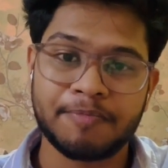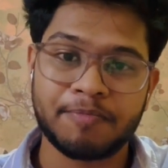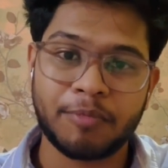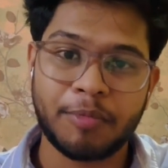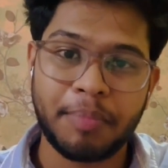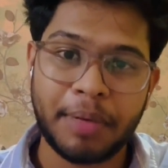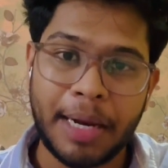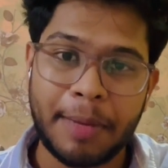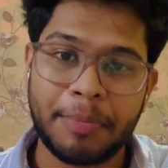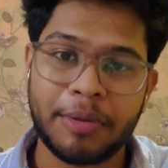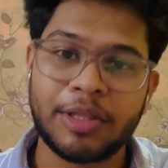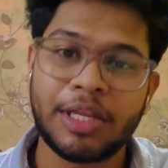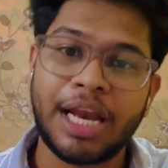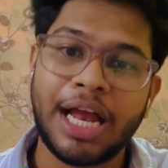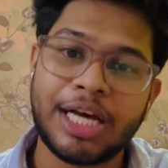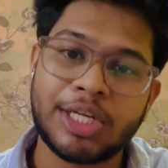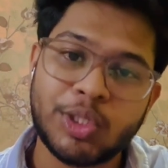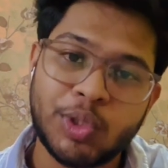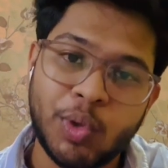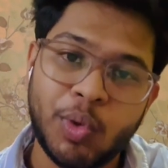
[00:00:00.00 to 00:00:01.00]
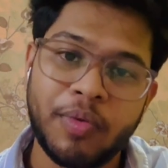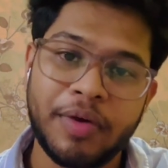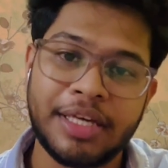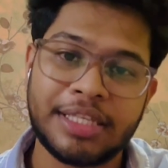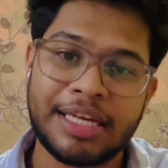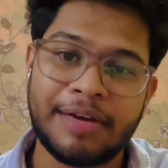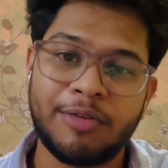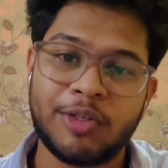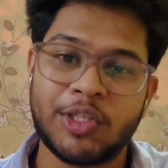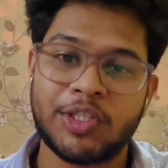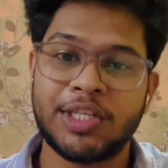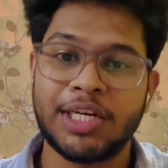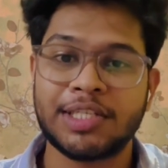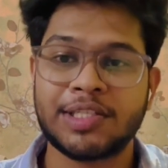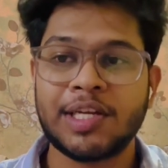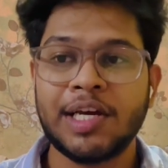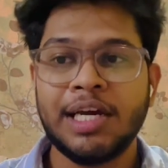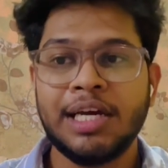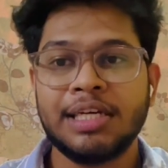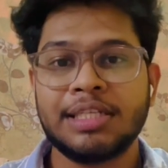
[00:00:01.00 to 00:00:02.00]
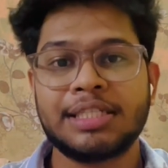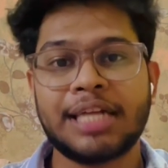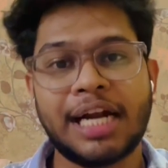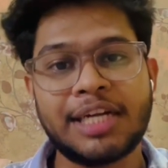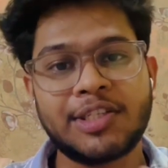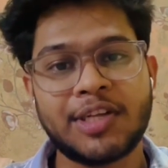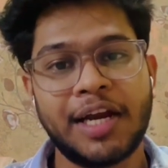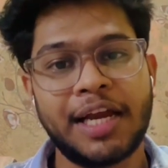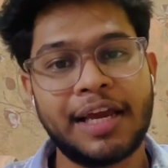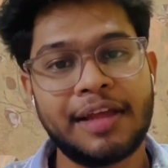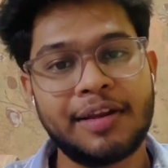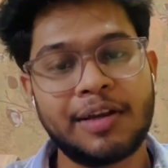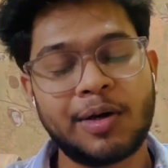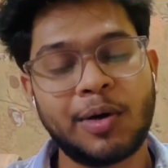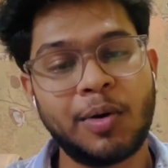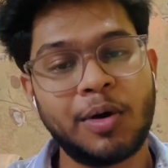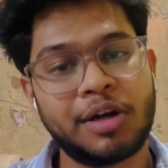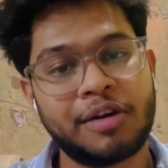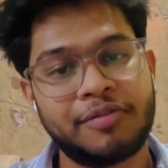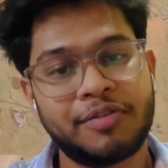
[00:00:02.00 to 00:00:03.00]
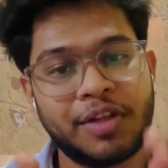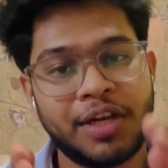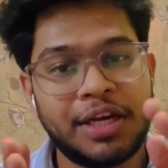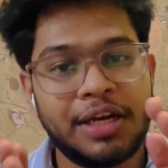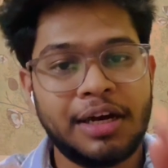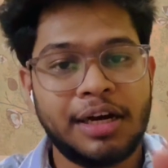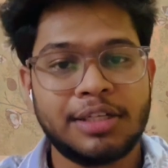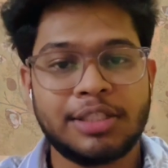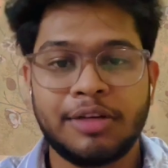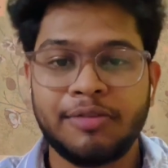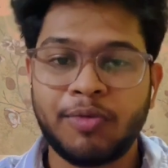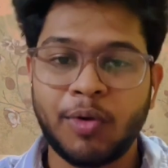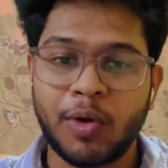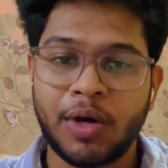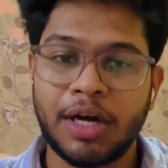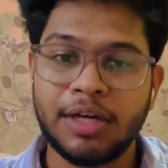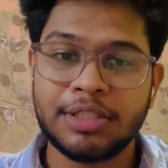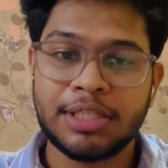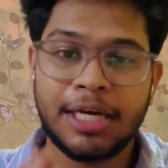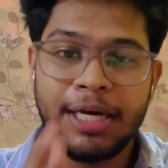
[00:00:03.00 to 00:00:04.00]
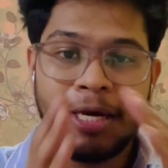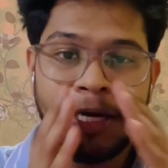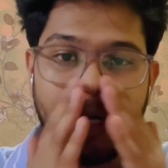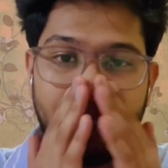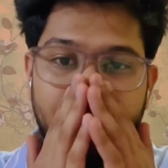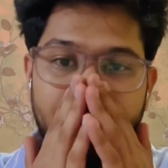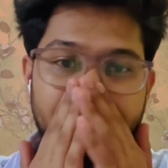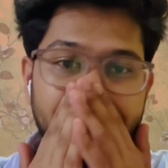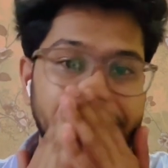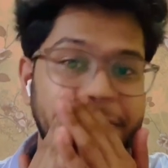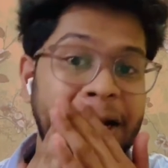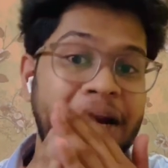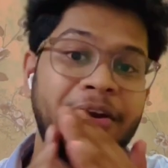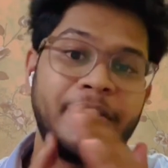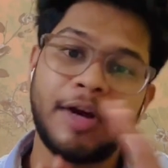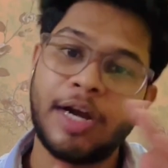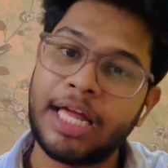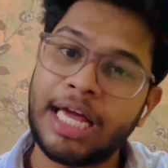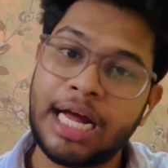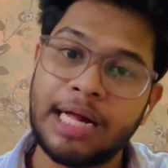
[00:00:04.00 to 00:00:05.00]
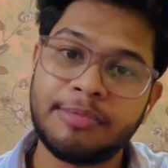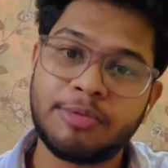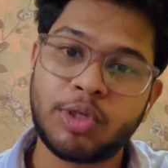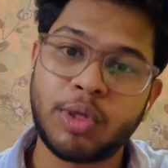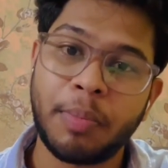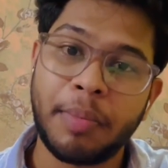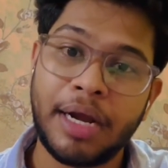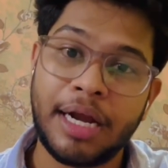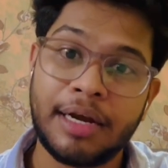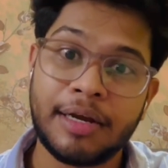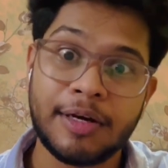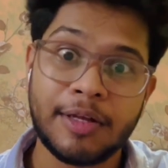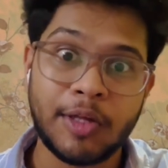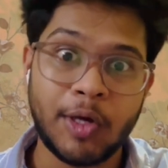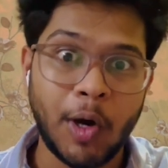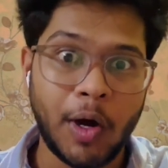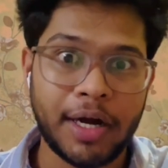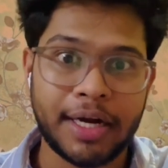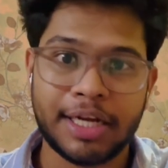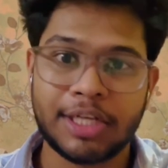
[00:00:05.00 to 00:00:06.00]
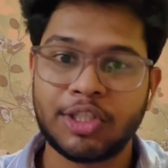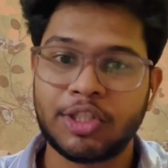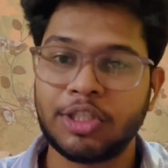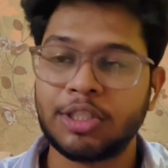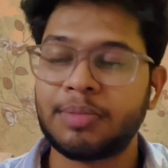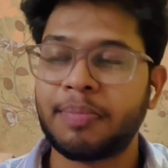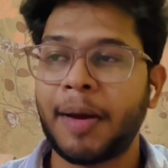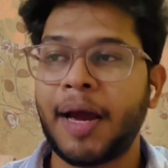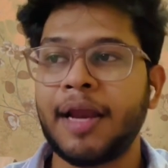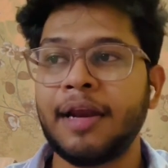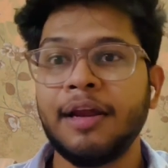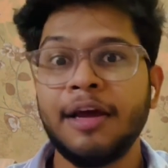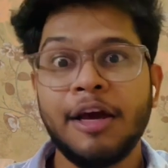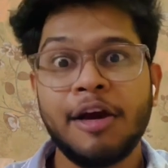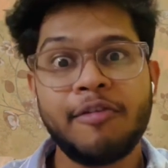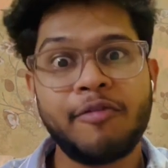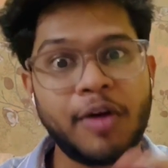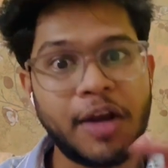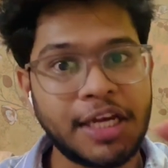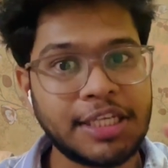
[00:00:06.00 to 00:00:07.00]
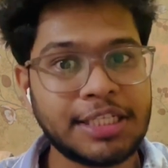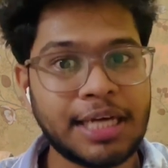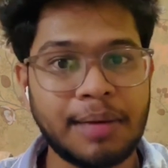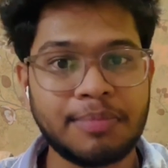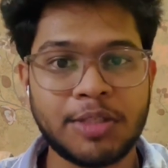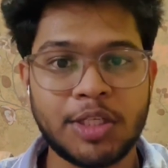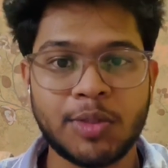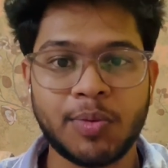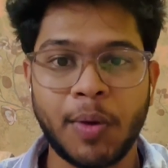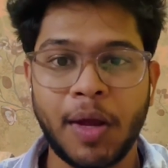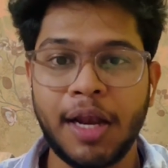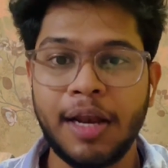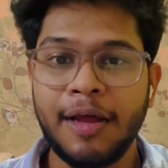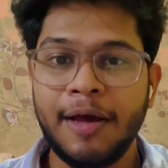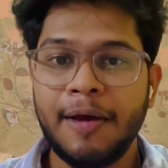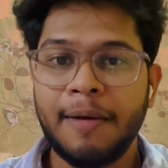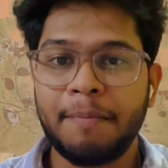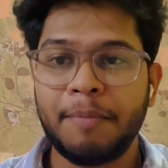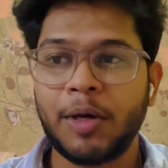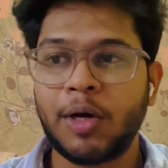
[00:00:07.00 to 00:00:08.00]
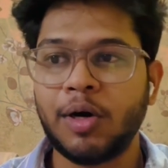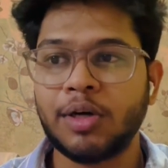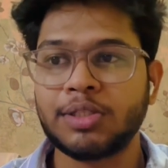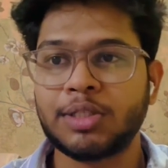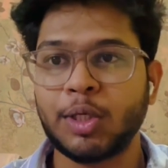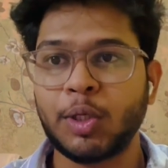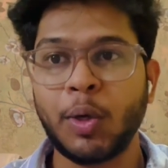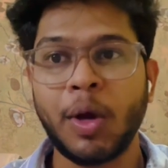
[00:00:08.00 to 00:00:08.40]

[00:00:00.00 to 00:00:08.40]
prep in the last 2 weeks. I would suggest start studying in the cohort of 3 hours and 4 hours. That really helps to build your attention span for exams as well, because you